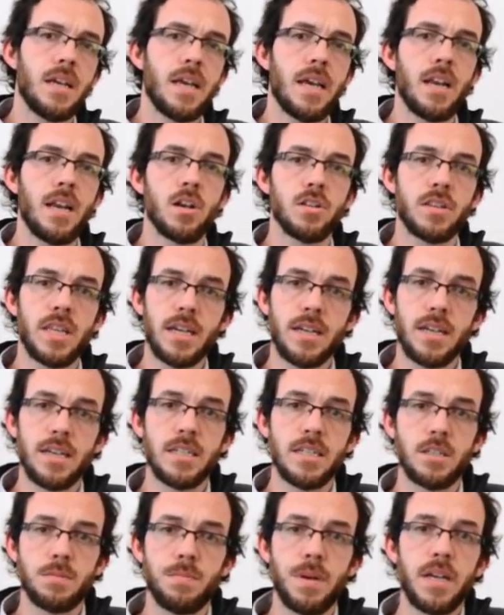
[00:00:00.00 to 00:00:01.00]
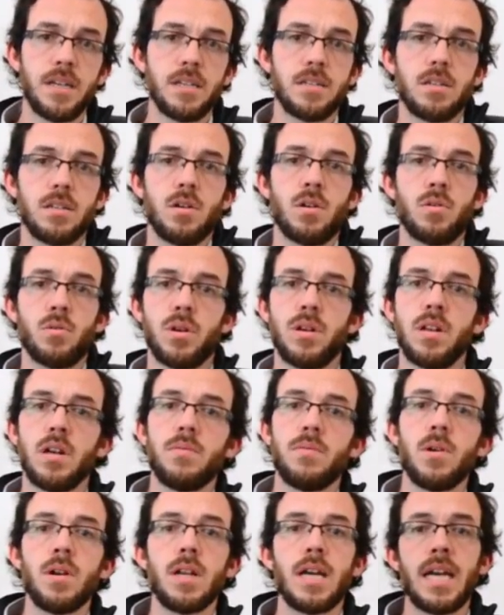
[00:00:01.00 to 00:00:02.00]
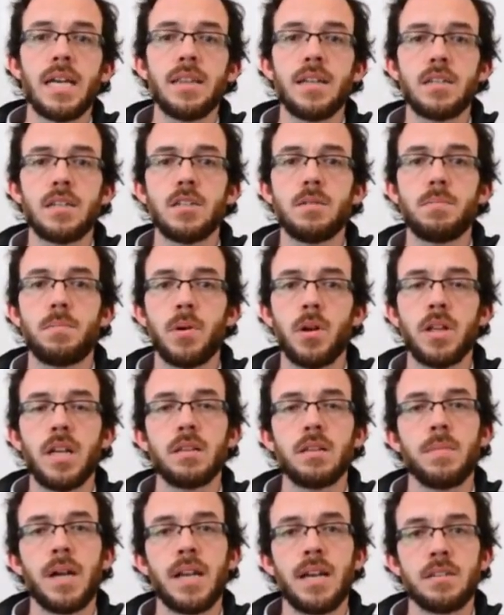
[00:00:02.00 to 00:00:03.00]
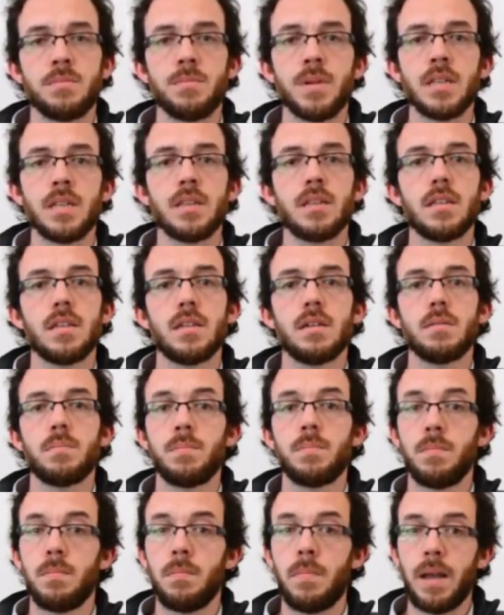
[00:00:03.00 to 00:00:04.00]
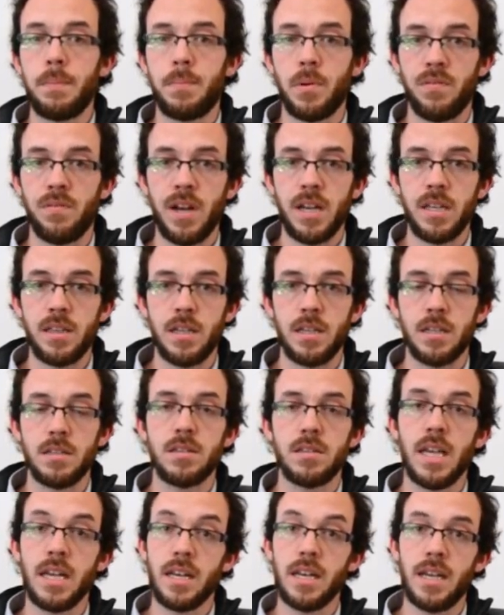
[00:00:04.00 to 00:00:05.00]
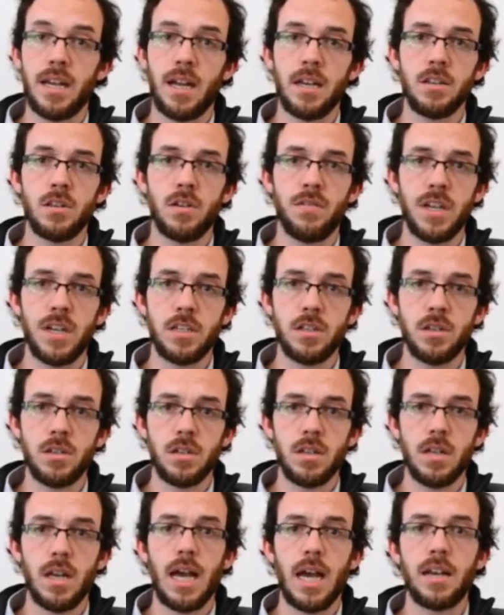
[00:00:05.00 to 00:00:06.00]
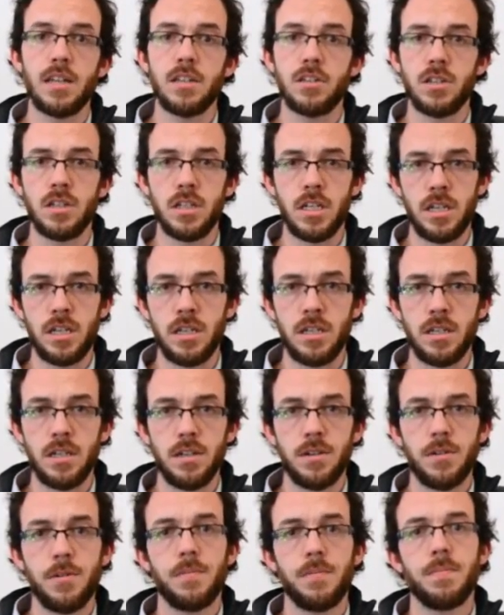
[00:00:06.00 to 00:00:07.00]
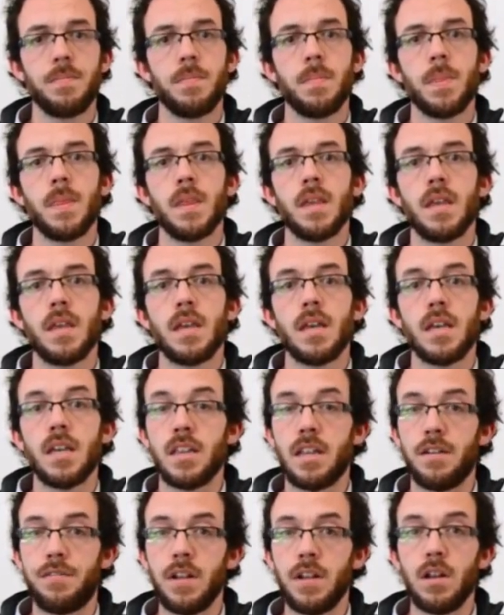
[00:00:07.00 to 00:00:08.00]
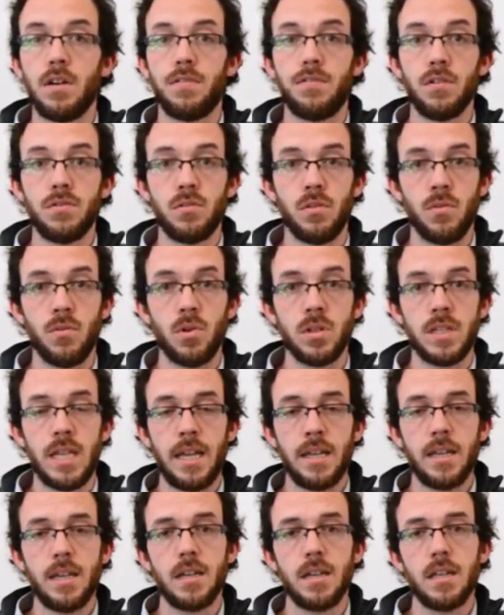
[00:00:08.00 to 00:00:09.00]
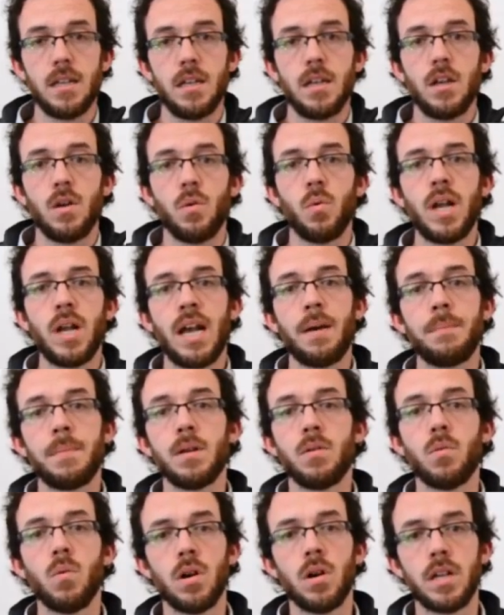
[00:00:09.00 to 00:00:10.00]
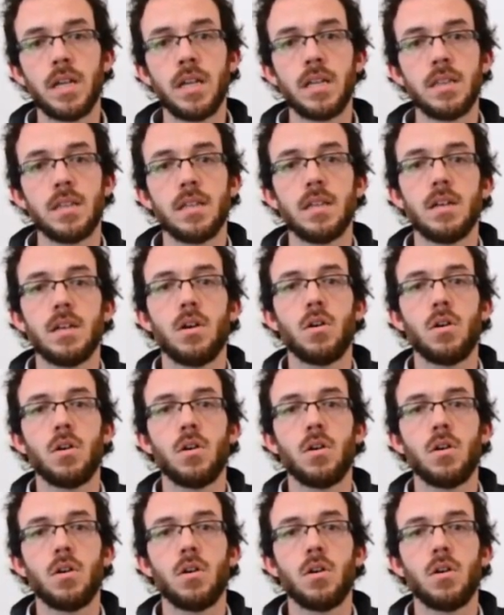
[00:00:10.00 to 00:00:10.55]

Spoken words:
Heliotech is based on renewable energy project management by providing technical innovation and engineering. In the field of photovoltaic, we have been working